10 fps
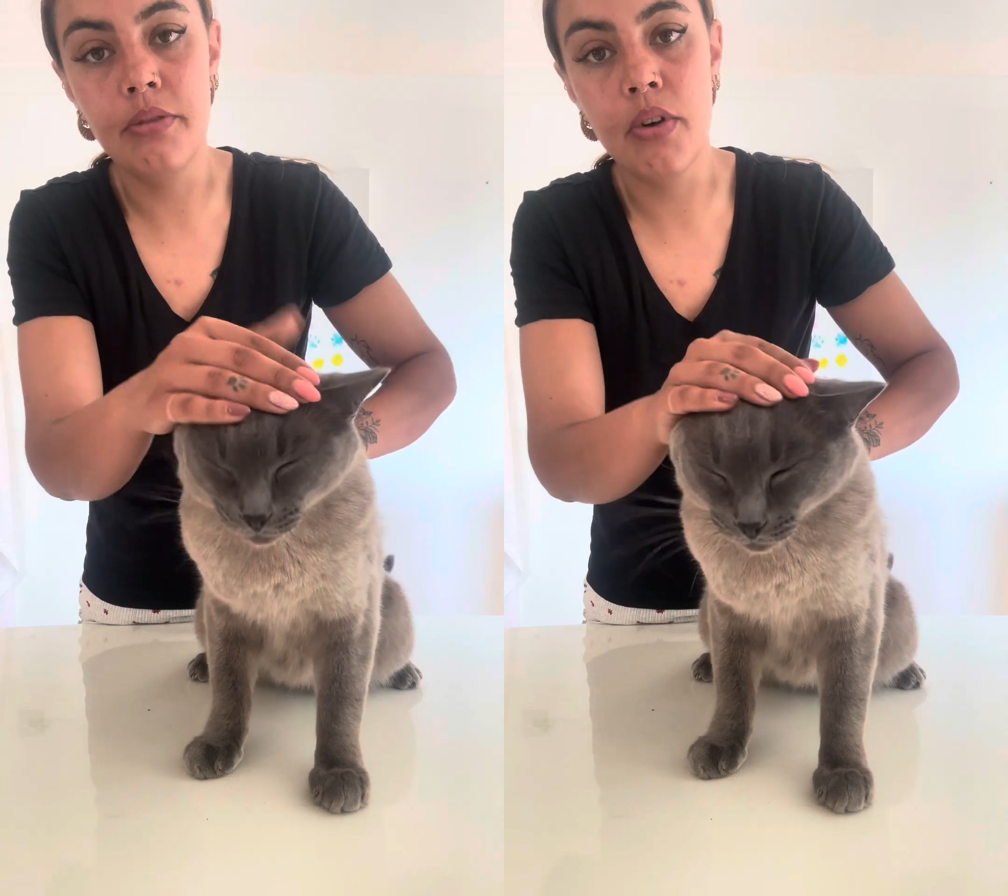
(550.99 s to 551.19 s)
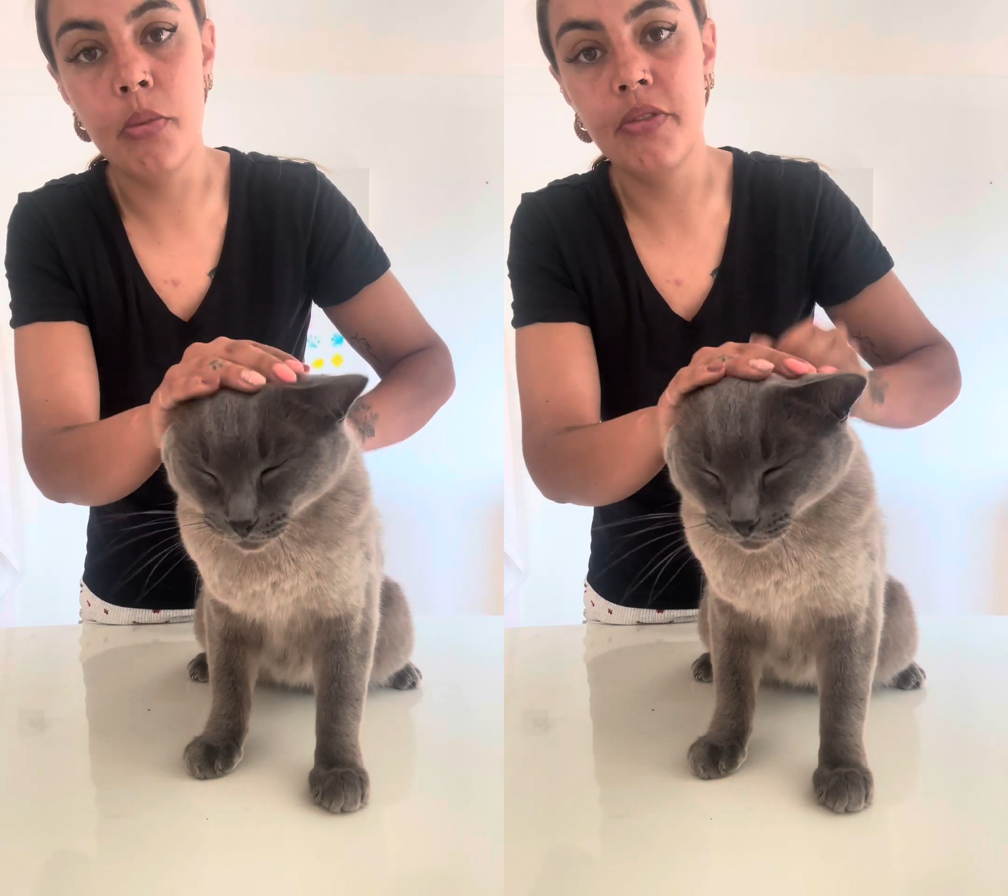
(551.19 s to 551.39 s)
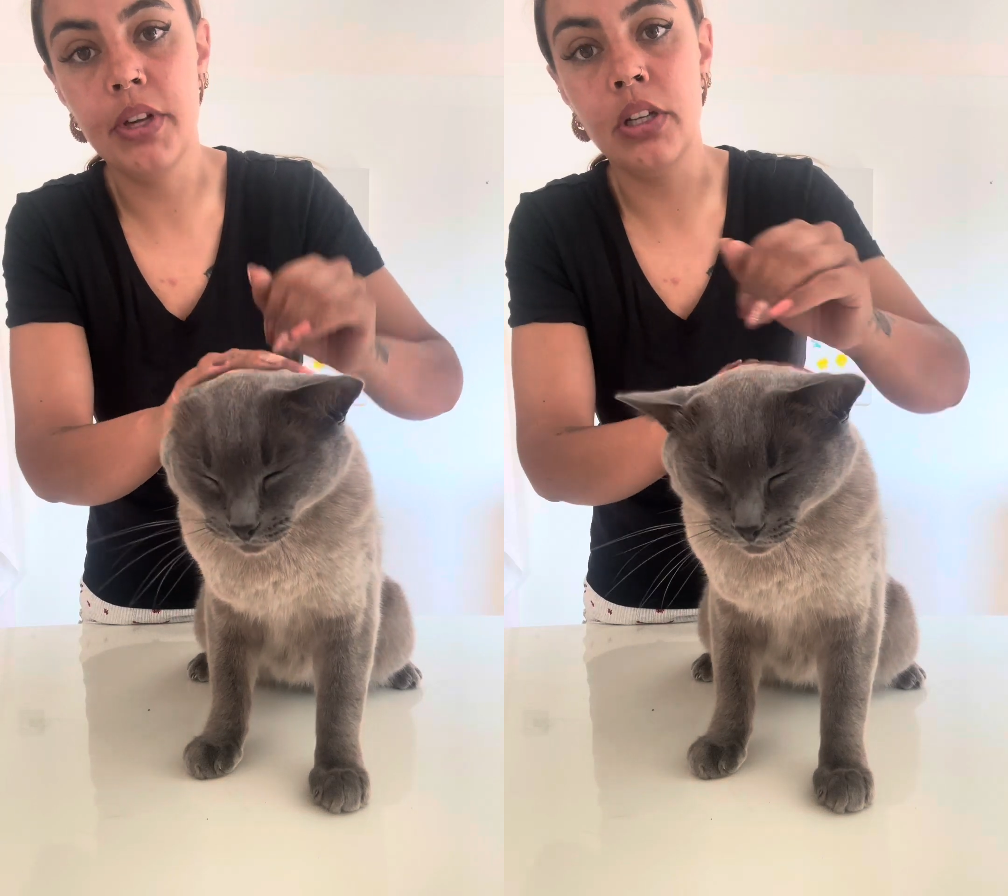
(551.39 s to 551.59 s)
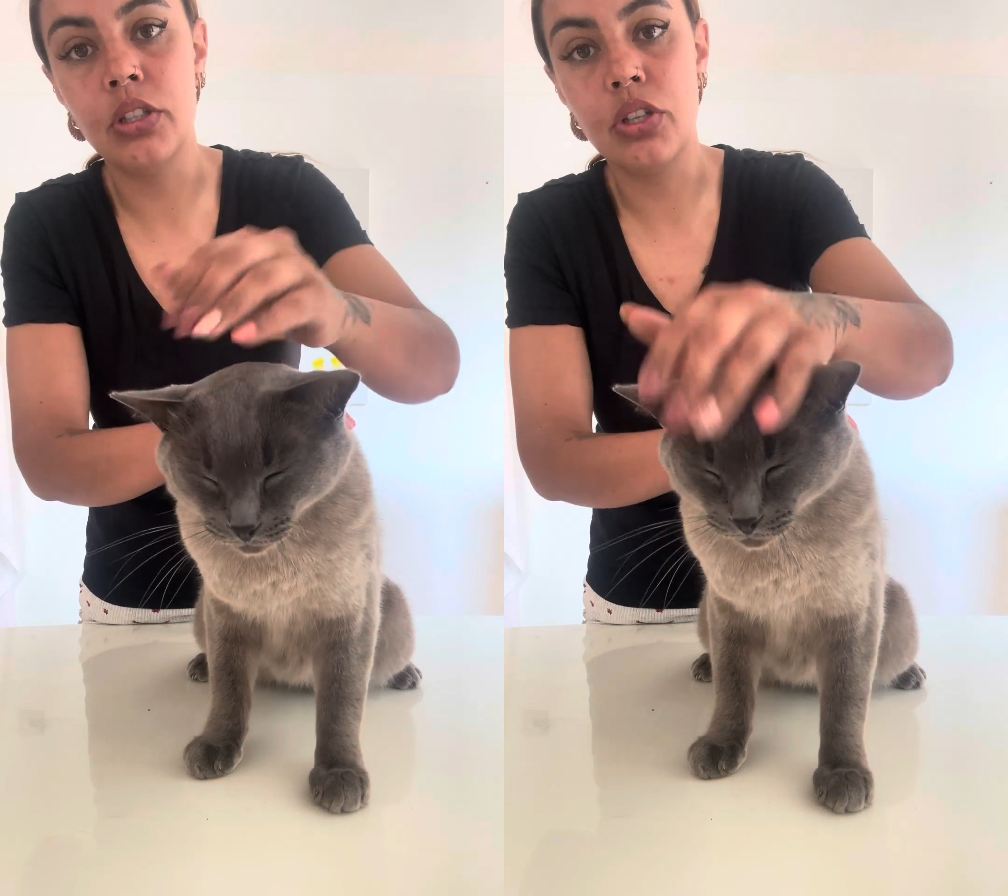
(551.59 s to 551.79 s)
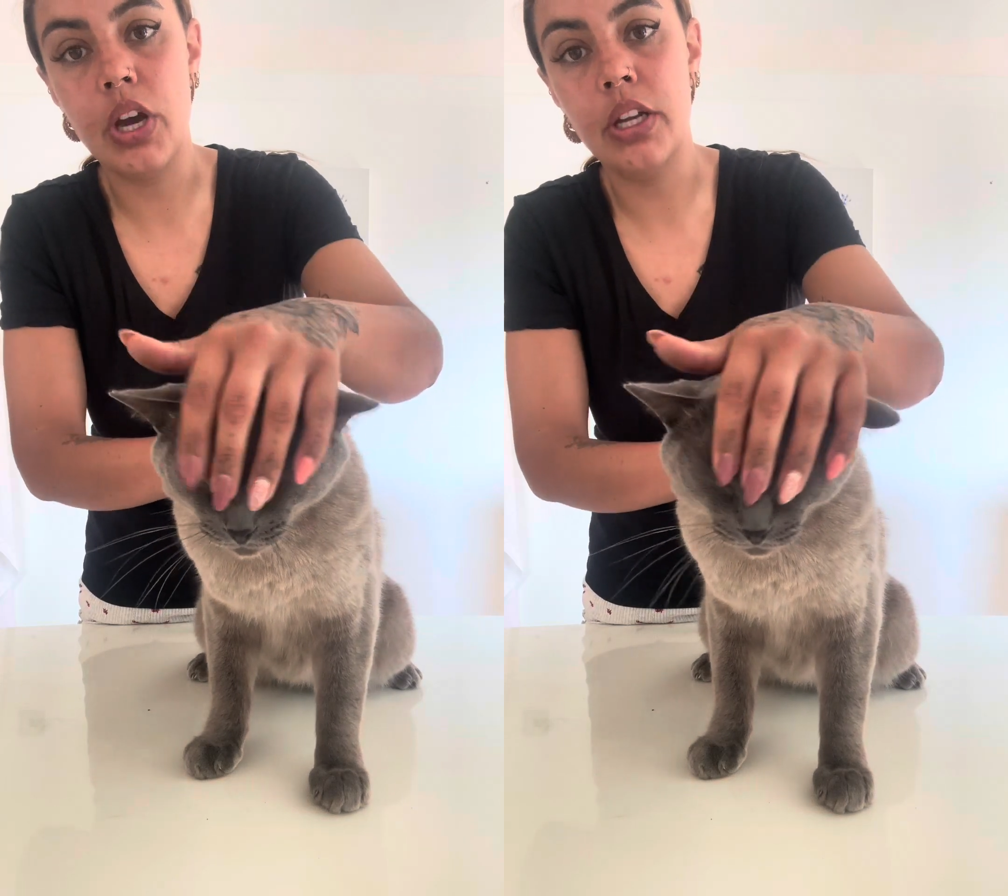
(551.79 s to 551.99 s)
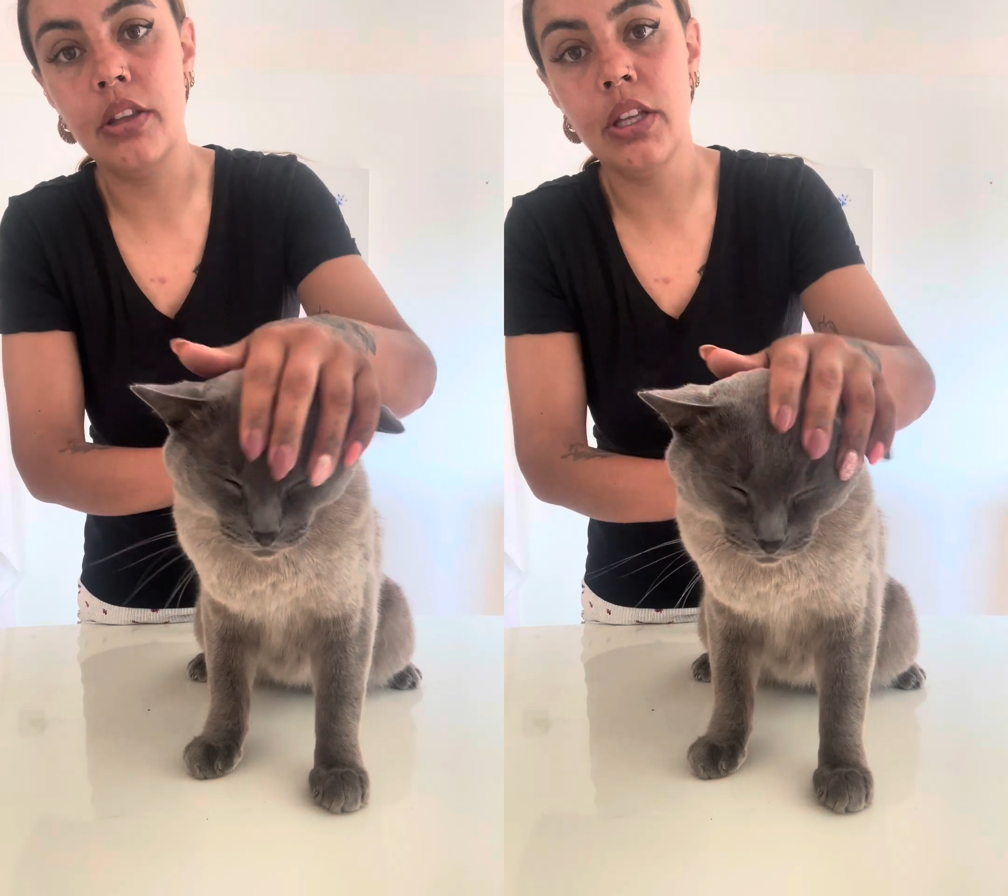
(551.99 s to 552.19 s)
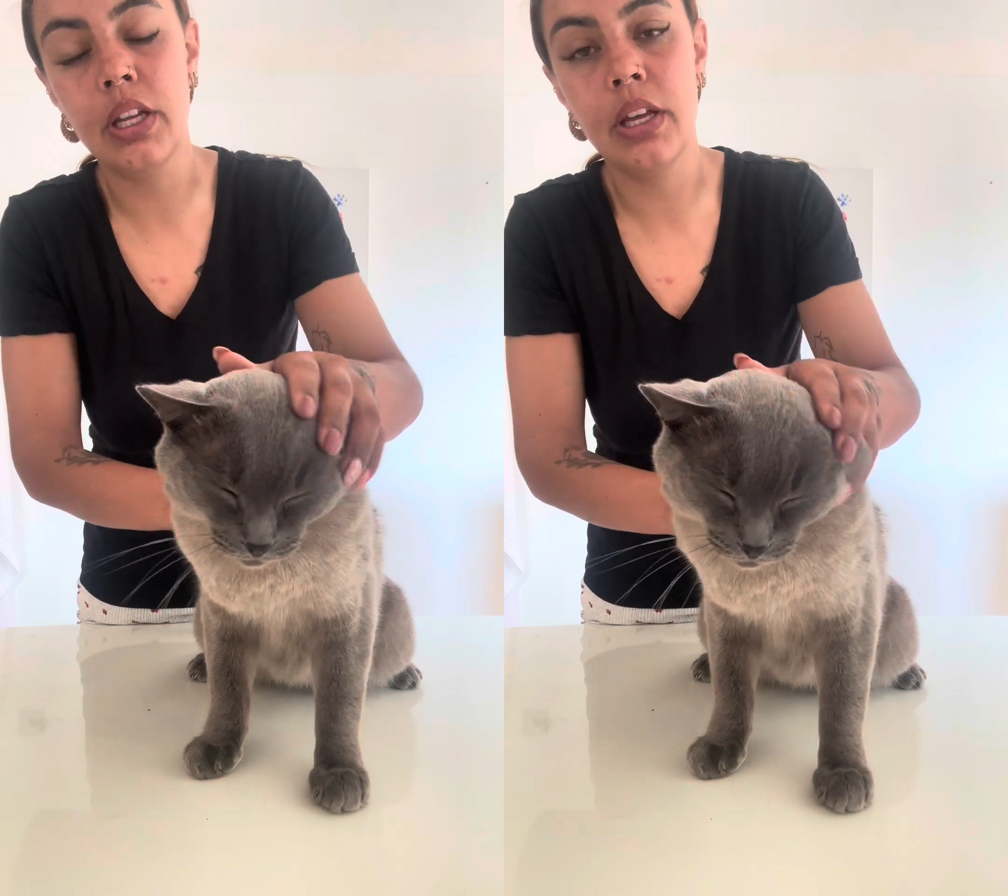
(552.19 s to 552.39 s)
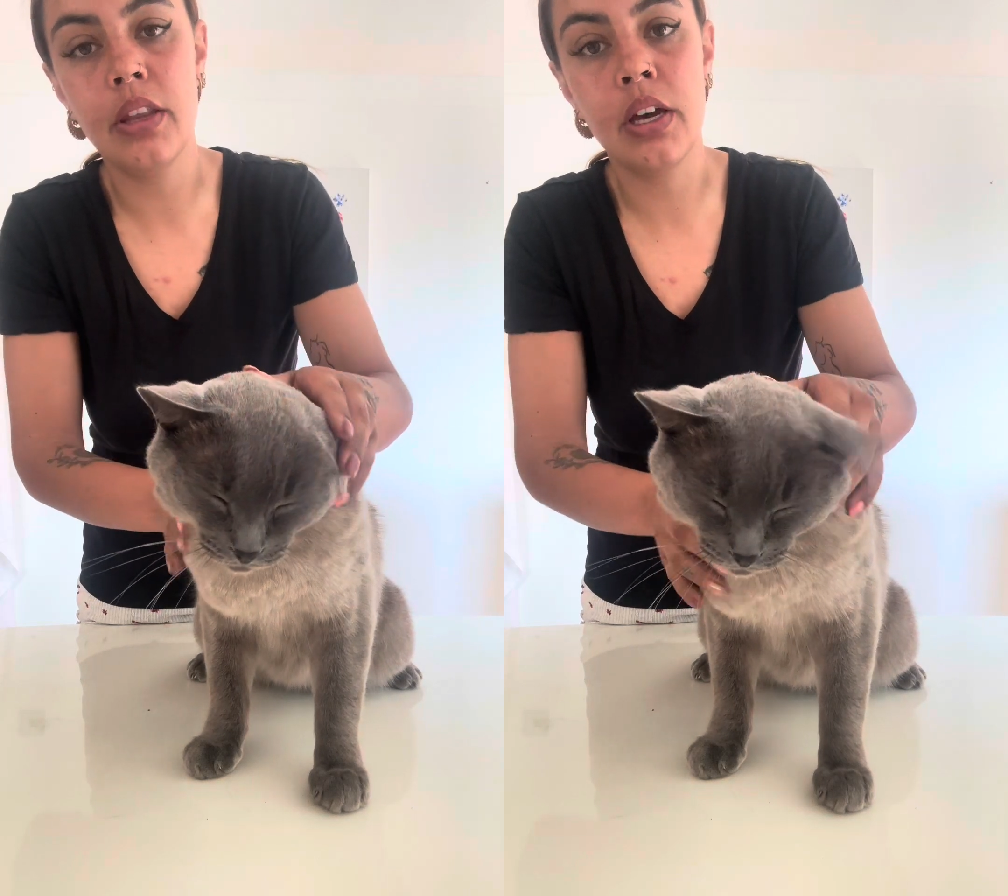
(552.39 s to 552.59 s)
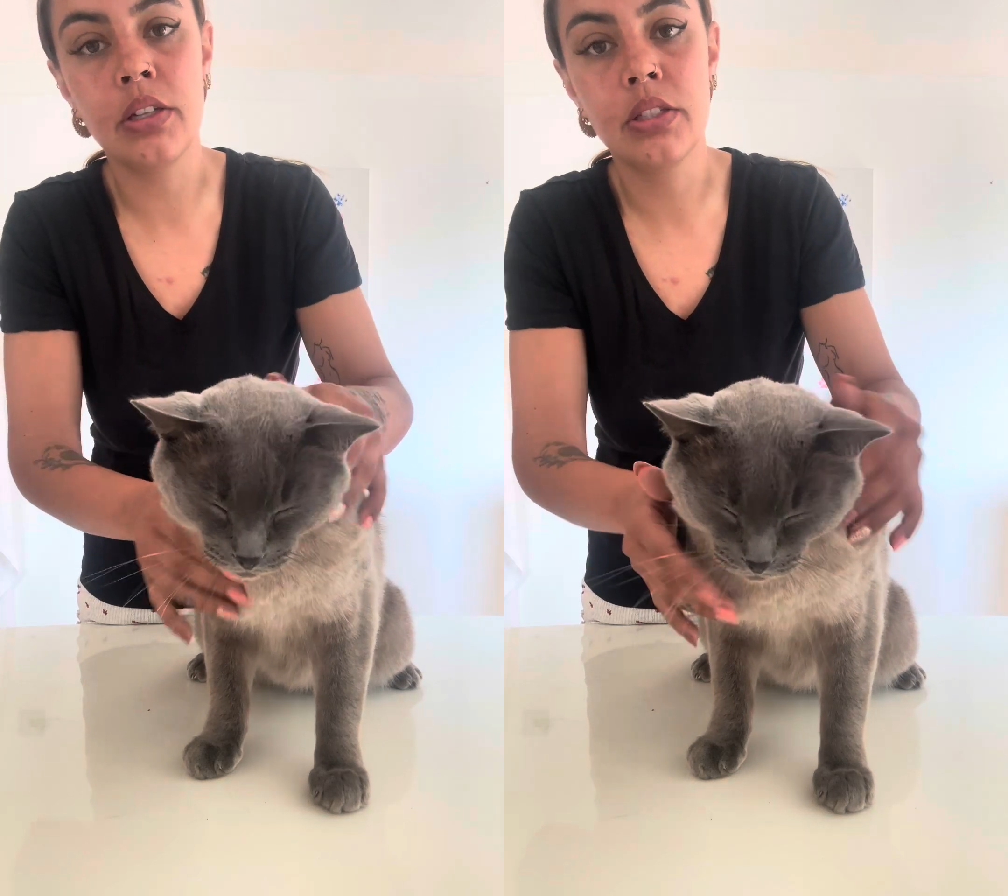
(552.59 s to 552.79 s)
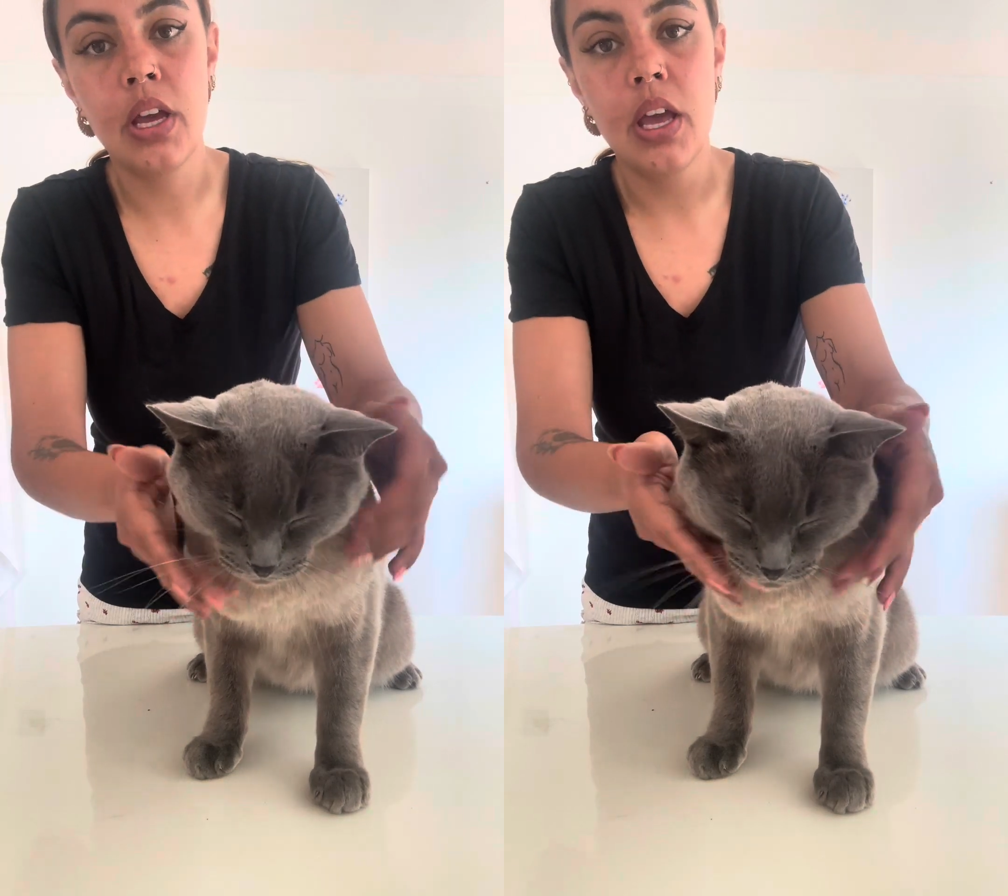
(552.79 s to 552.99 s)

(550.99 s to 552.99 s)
form of illness or anything like that.